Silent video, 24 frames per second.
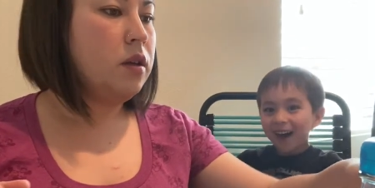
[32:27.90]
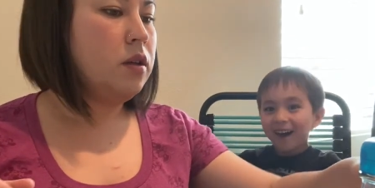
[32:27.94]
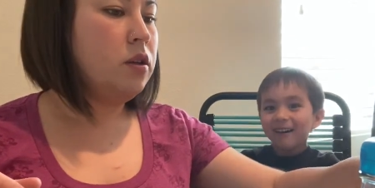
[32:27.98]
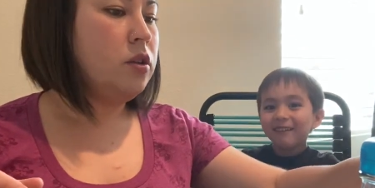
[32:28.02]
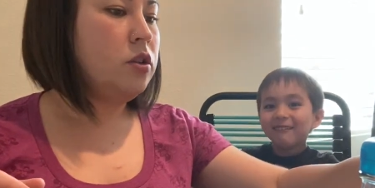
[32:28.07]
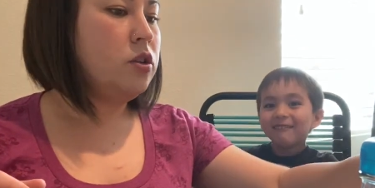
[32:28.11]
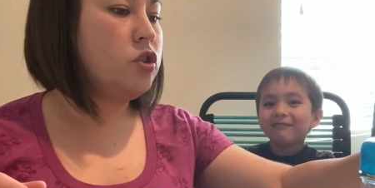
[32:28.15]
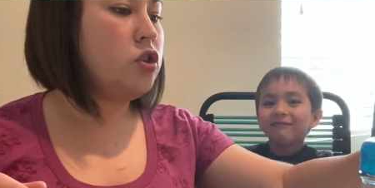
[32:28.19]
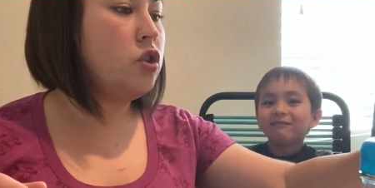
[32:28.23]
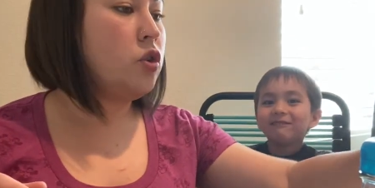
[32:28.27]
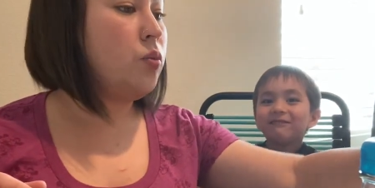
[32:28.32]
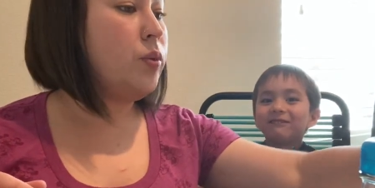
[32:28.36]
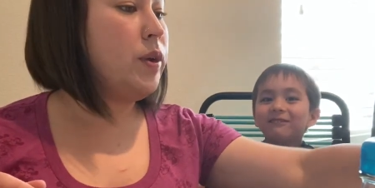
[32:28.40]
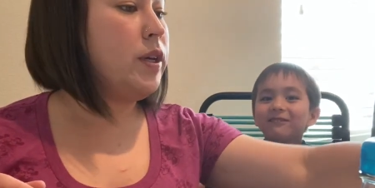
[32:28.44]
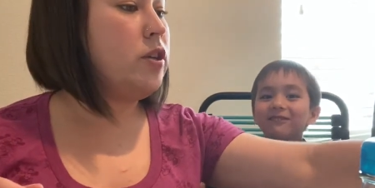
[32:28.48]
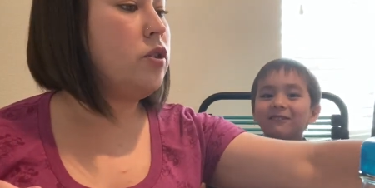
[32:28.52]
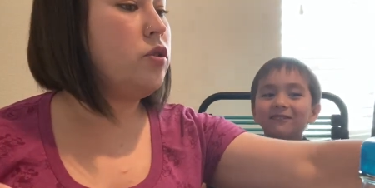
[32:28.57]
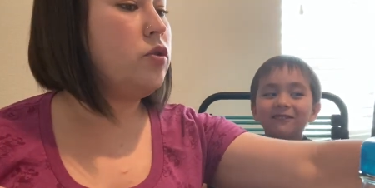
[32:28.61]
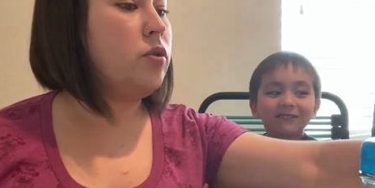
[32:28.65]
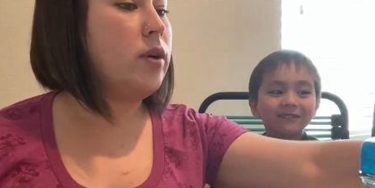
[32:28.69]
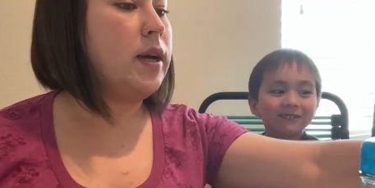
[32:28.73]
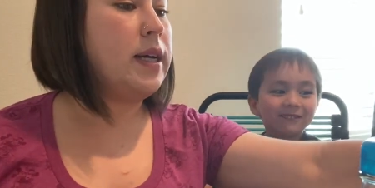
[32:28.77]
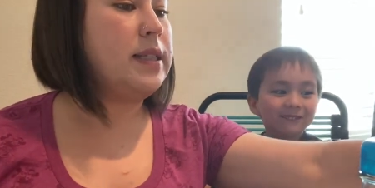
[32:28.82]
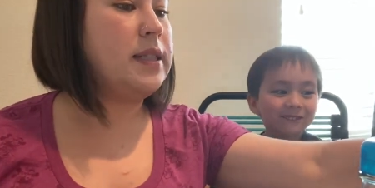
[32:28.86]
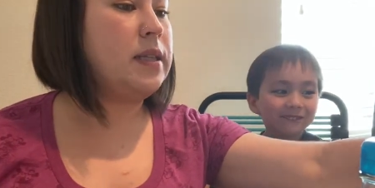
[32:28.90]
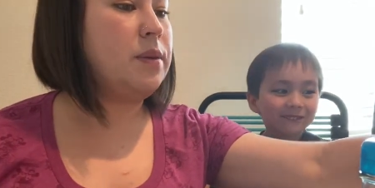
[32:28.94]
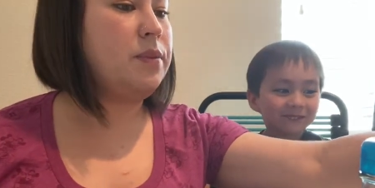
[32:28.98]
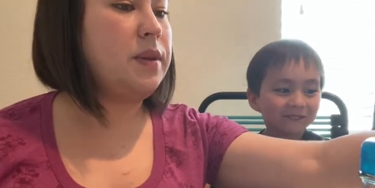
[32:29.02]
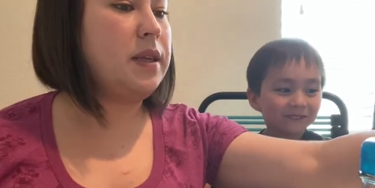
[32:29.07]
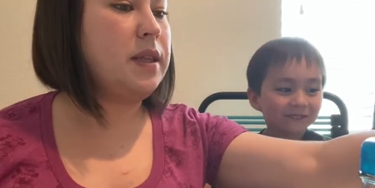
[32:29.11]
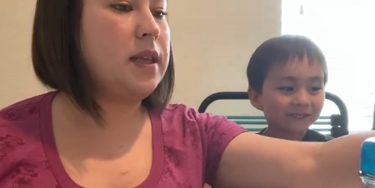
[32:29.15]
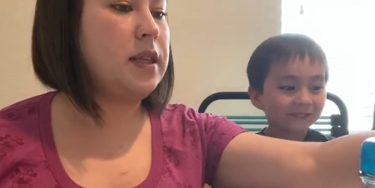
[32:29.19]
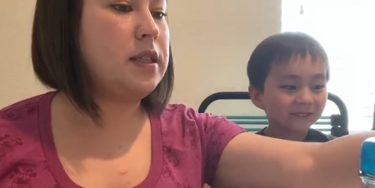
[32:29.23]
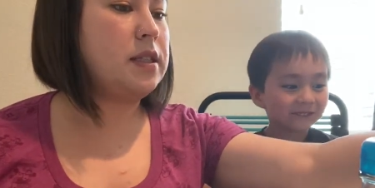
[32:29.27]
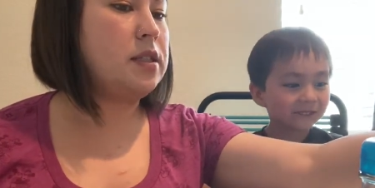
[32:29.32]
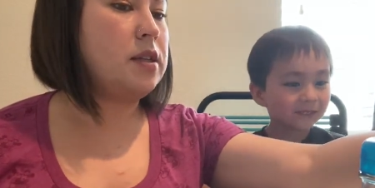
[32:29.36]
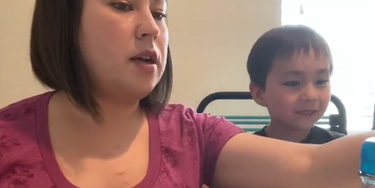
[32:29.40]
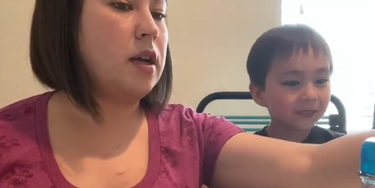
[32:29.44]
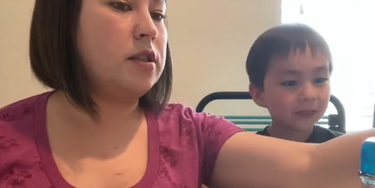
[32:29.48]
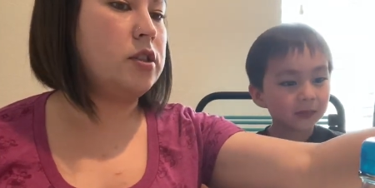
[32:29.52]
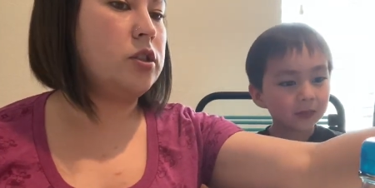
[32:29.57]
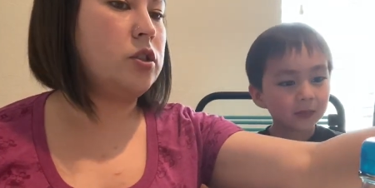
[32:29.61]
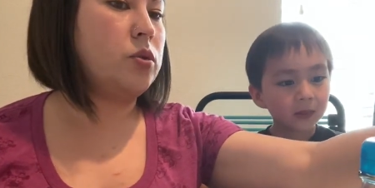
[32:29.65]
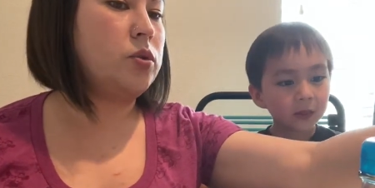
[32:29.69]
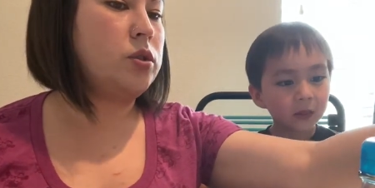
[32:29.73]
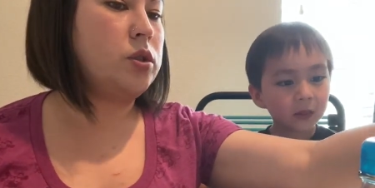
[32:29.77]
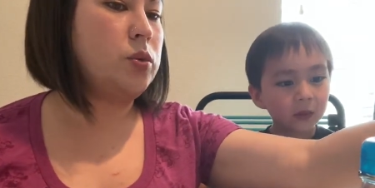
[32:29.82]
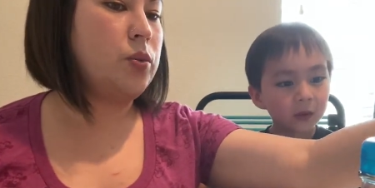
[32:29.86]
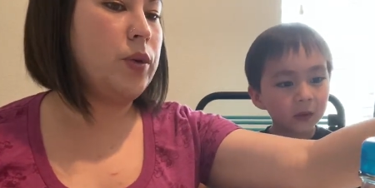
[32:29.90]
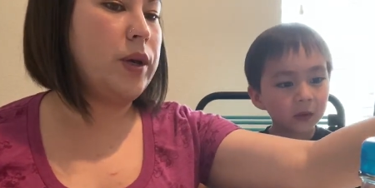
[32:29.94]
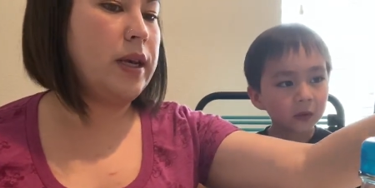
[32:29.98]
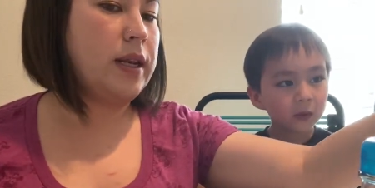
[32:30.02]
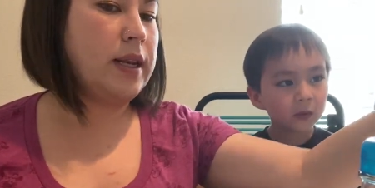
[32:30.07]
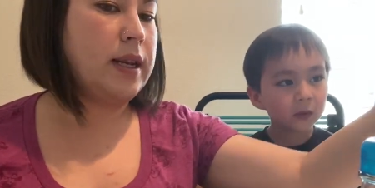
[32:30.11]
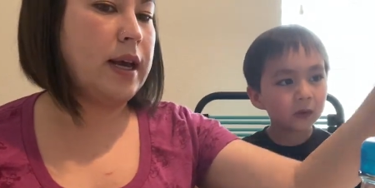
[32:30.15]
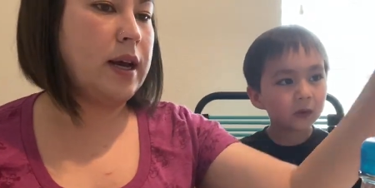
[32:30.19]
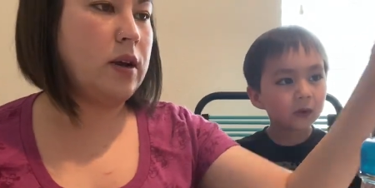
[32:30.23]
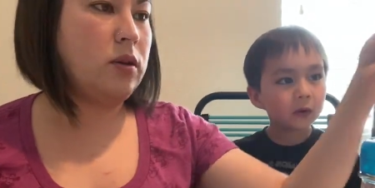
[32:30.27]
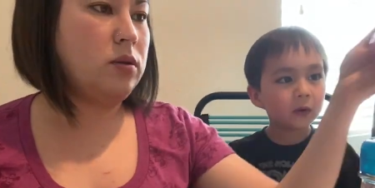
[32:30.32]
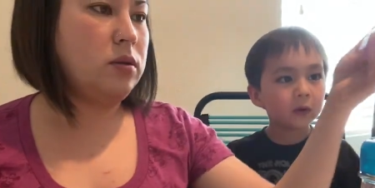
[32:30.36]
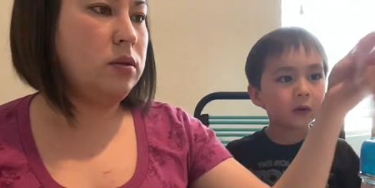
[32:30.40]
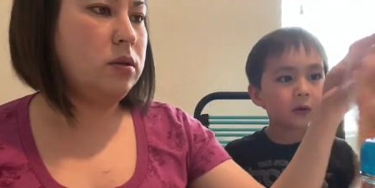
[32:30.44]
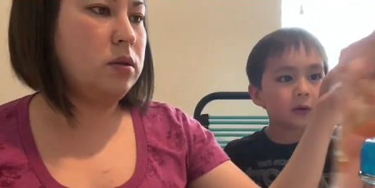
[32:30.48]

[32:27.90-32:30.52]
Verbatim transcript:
Speaker 1: Should we try something that's not so sweet now?